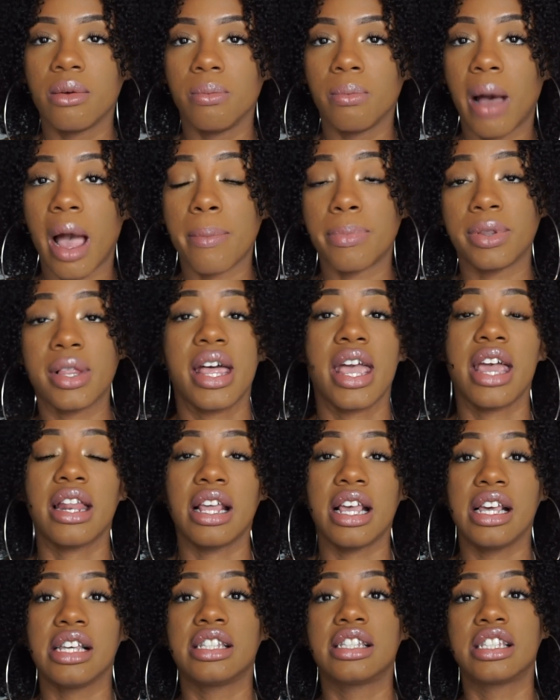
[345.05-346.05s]
my plan
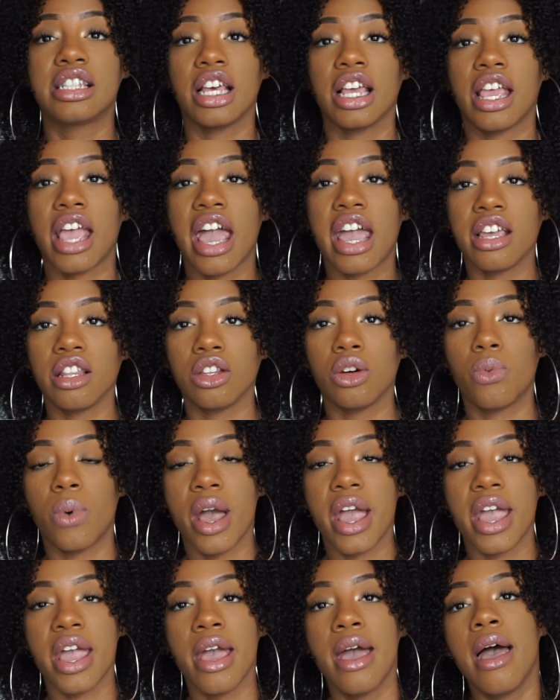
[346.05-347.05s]
is to gain the
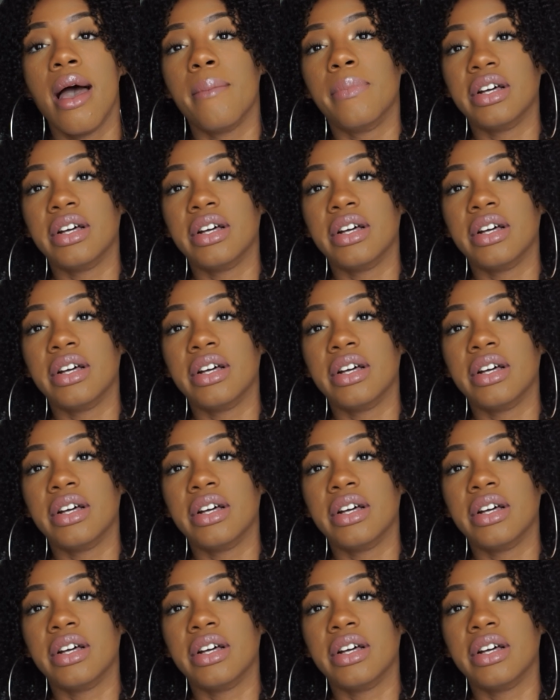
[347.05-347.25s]
weight,